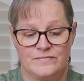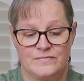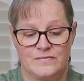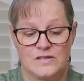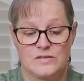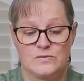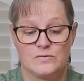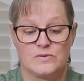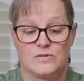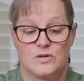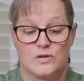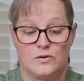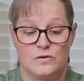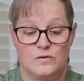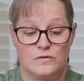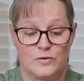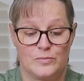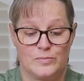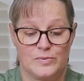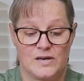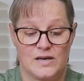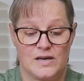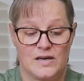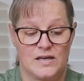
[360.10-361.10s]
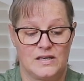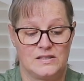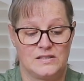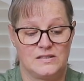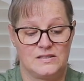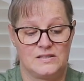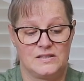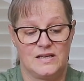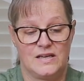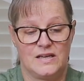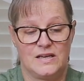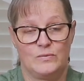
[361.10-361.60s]
This was
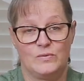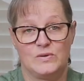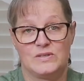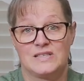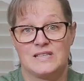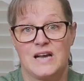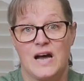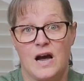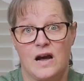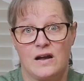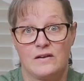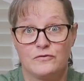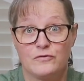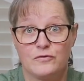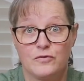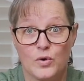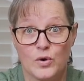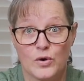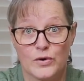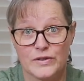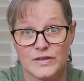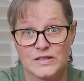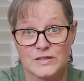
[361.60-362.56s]
overpriced and was not for